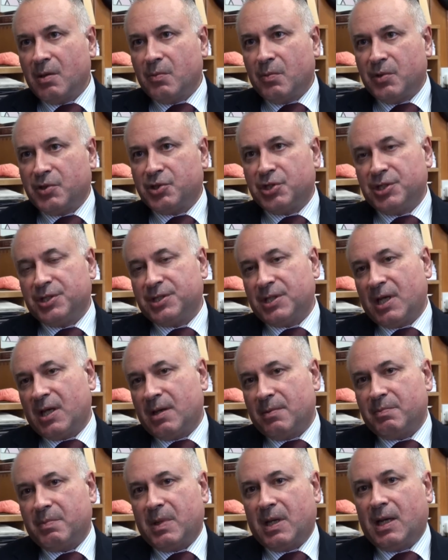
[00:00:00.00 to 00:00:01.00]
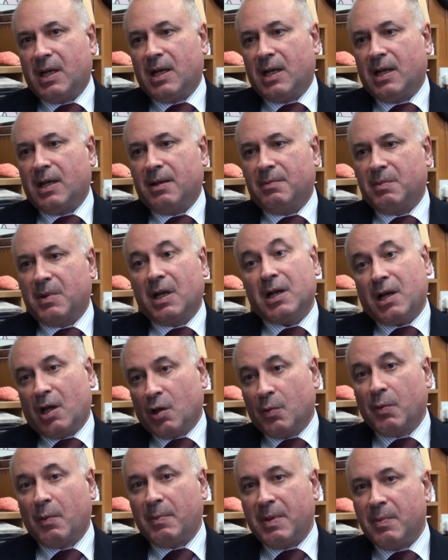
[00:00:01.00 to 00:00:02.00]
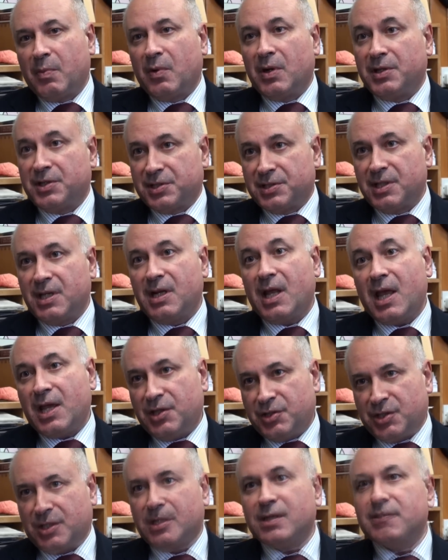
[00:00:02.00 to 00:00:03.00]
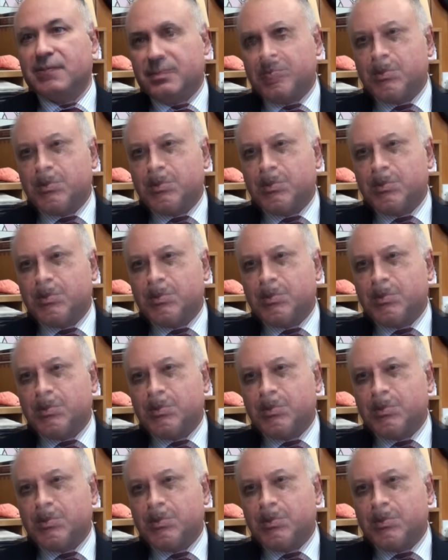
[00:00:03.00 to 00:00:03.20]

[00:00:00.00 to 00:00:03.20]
which is a, a, a group of people interested in aging.